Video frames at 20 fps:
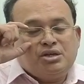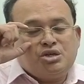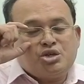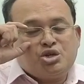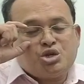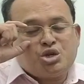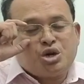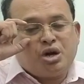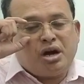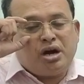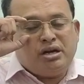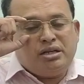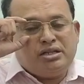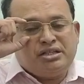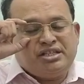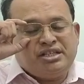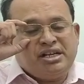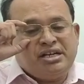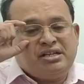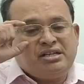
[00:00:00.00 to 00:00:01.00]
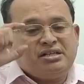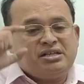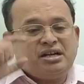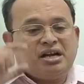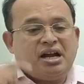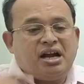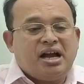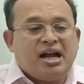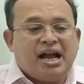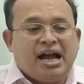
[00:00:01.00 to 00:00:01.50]
Transit
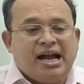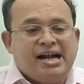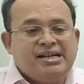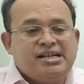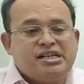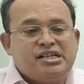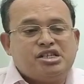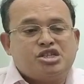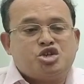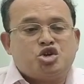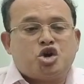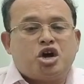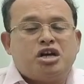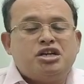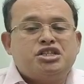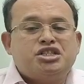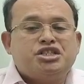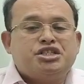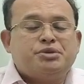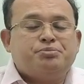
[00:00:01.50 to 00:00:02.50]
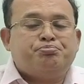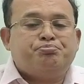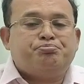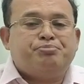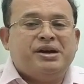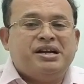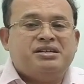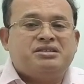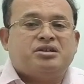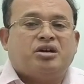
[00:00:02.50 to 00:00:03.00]
and
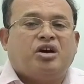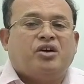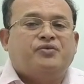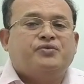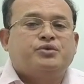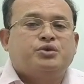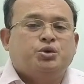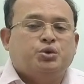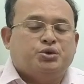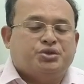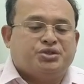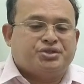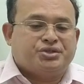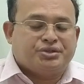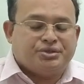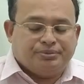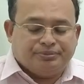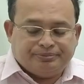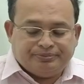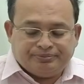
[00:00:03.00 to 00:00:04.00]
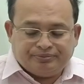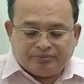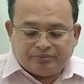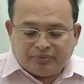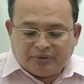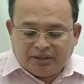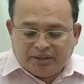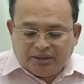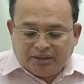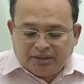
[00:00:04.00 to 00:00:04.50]
transshipment of goods.
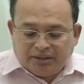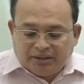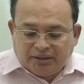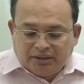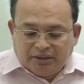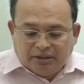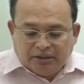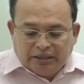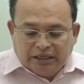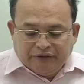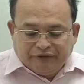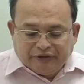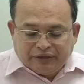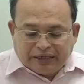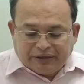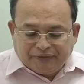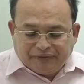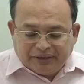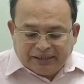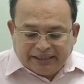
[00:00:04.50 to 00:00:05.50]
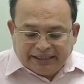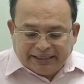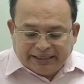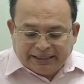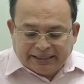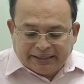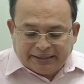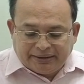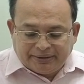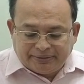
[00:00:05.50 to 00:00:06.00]
If you refer
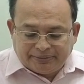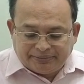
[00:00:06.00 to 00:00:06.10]
here,